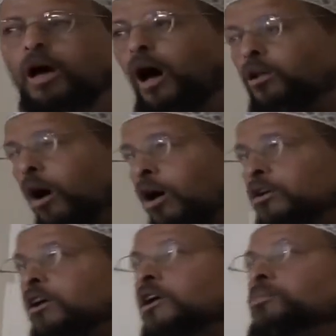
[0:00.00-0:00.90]
How long
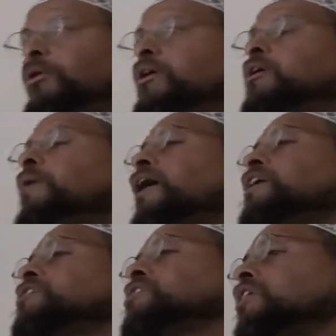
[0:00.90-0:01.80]
did
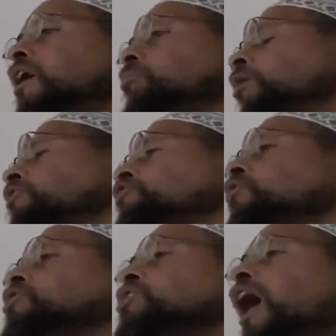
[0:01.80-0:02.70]
Ibrahim salam wait
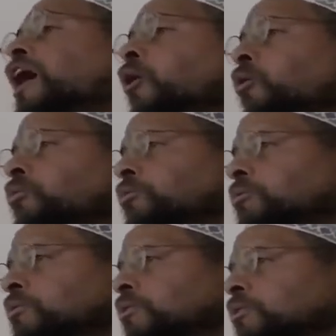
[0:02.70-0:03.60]
for a child?
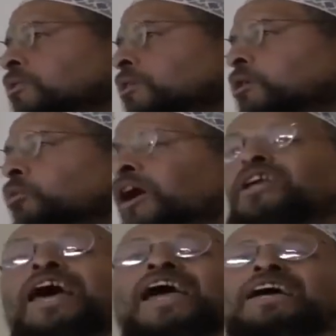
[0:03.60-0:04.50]
He
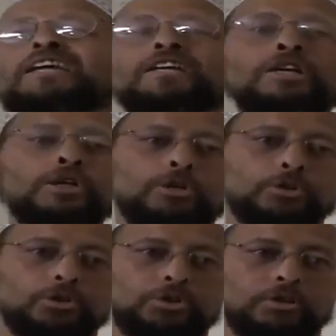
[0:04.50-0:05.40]
waited 80
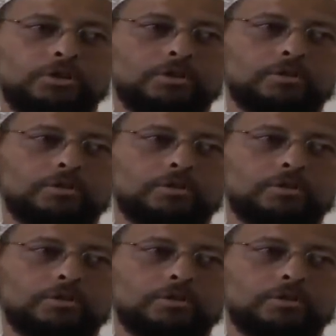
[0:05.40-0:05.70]
years.